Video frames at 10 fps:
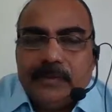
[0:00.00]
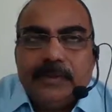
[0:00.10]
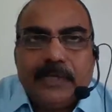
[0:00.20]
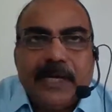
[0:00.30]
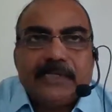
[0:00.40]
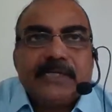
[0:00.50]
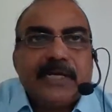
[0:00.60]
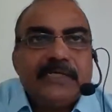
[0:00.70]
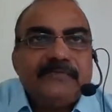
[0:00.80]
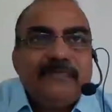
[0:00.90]
The last
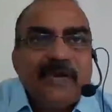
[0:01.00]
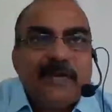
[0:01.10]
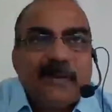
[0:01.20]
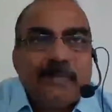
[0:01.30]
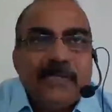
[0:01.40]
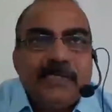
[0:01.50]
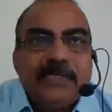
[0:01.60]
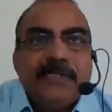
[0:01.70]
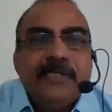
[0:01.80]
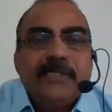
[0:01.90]
class we have
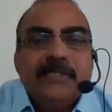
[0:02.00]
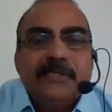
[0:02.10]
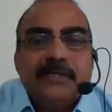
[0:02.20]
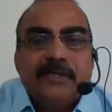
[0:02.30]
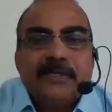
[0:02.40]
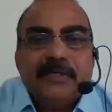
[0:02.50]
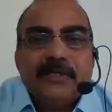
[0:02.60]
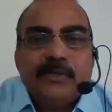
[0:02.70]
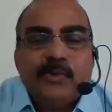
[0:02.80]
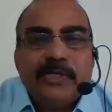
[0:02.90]
completed
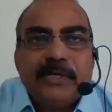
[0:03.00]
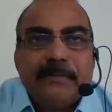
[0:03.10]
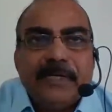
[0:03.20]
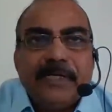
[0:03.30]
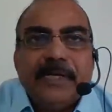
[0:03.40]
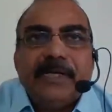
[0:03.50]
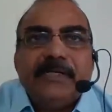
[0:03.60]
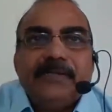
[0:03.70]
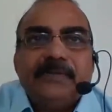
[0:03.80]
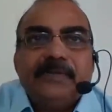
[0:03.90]
unit number 10,